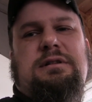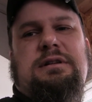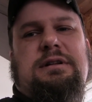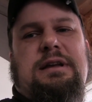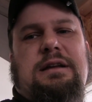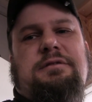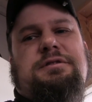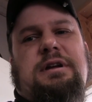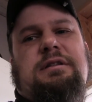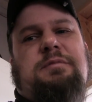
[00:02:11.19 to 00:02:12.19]
indicator
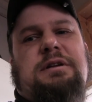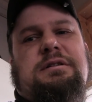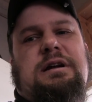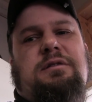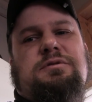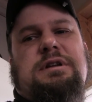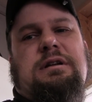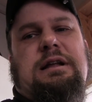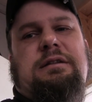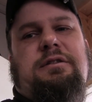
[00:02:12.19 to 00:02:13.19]
saying that my tire was
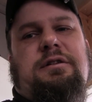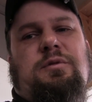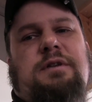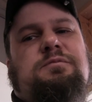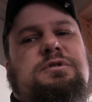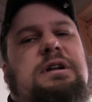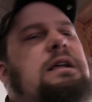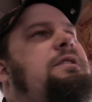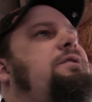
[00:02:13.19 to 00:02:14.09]
down to like 30, one of them was down to like